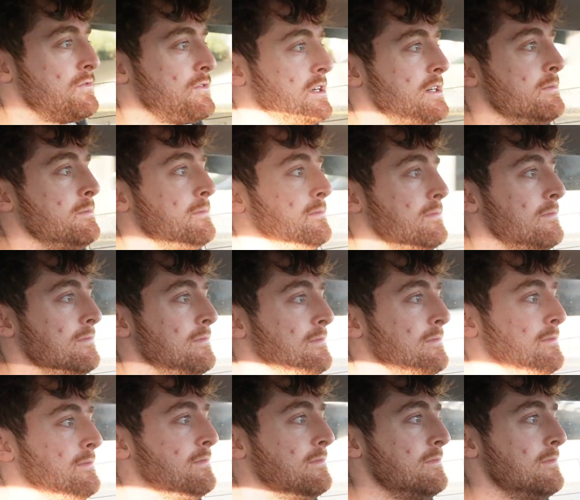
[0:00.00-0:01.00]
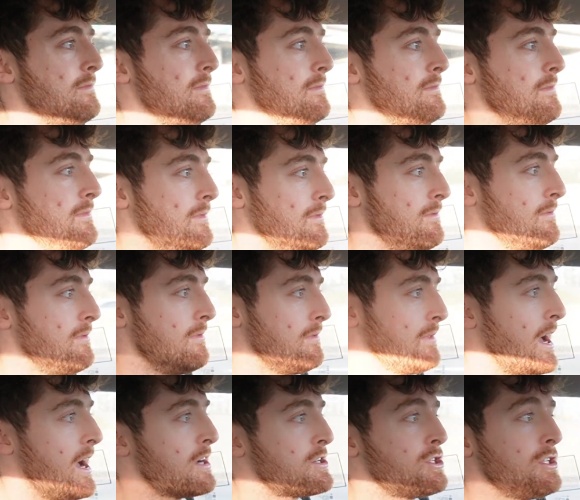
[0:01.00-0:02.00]
from
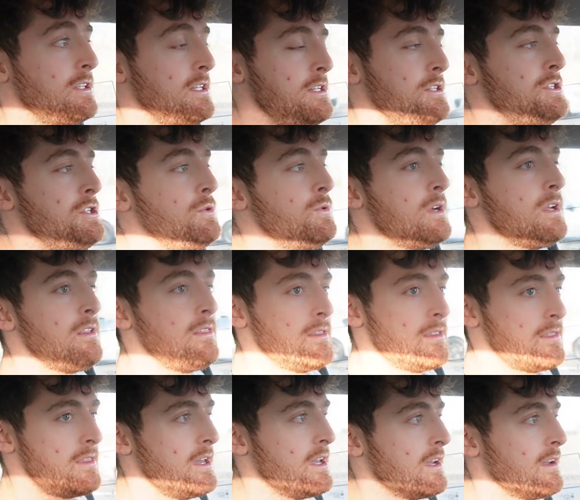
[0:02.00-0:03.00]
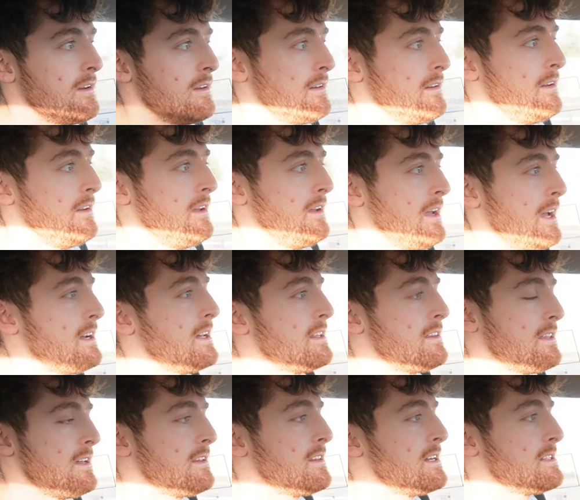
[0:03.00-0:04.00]
actually doing the thing. And I
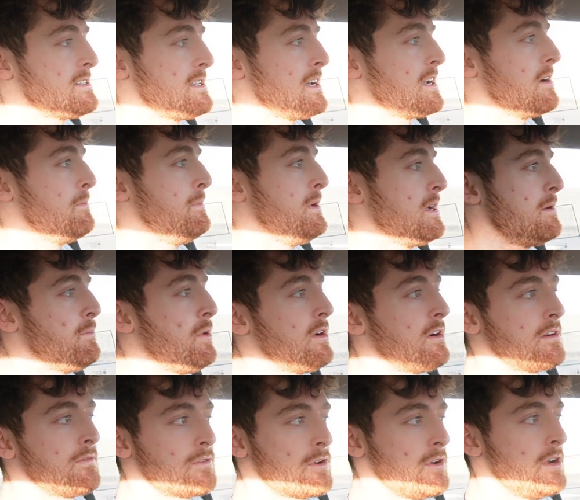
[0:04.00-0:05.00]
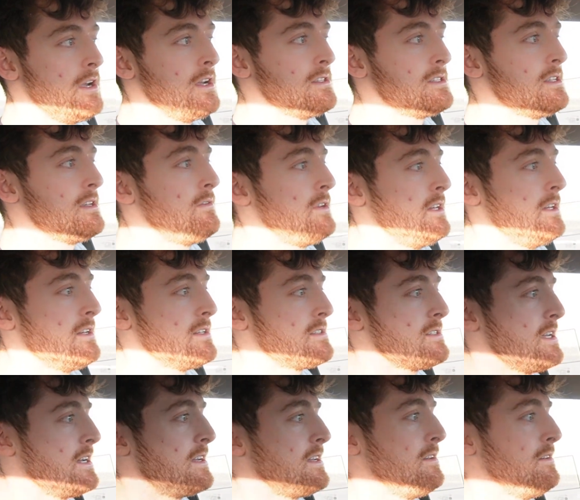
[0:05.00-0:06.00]
think that's like a big part of creativity.
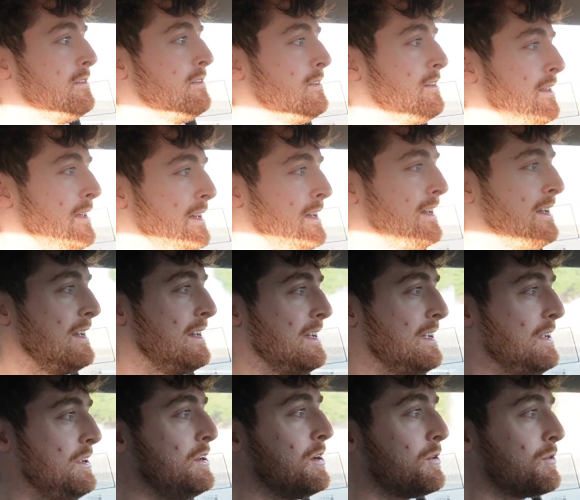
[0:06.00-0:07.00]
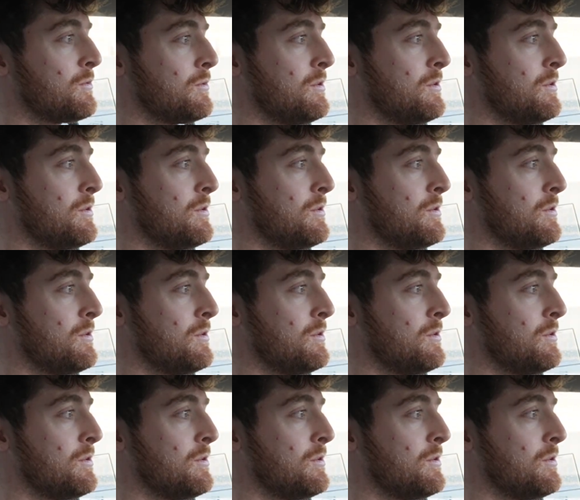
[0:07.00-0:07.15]
It's like you don't